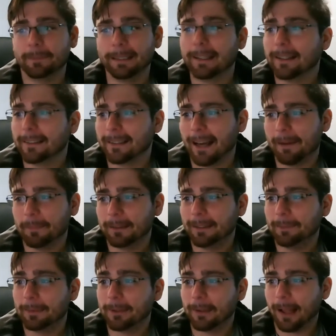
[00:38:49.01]
because I'm a
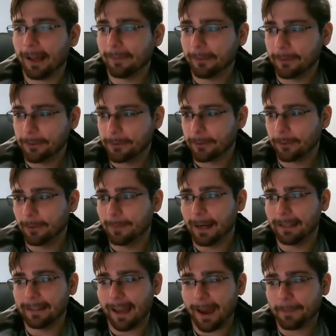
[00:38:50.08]
typical iPhone user who
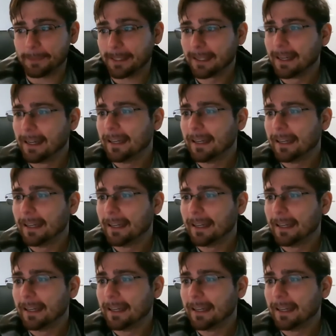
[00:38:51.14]
buys apps